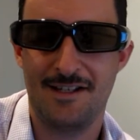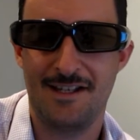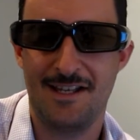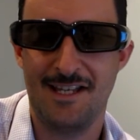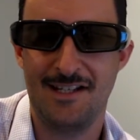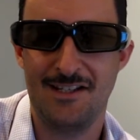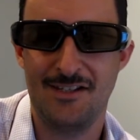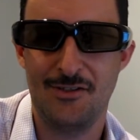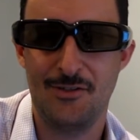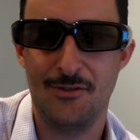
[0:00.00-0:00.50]

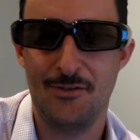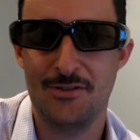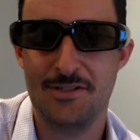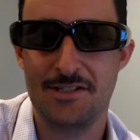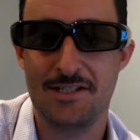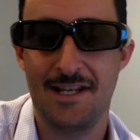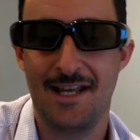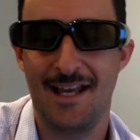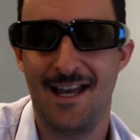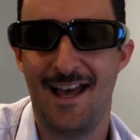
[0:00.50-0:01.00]
any
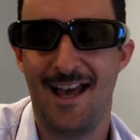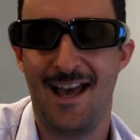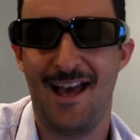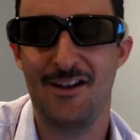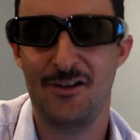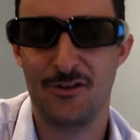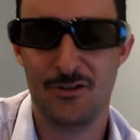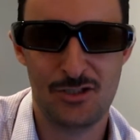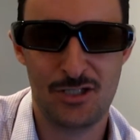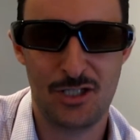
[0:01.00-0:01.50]
use,
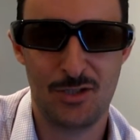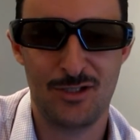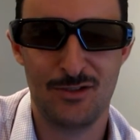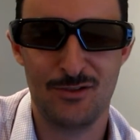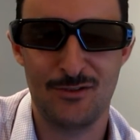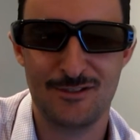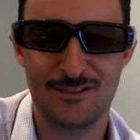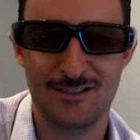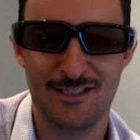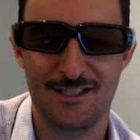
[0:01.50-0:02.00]
and I'll show you what it
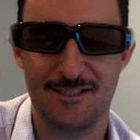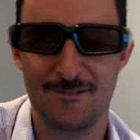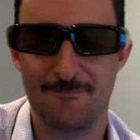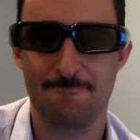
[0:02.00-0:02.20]
looks like.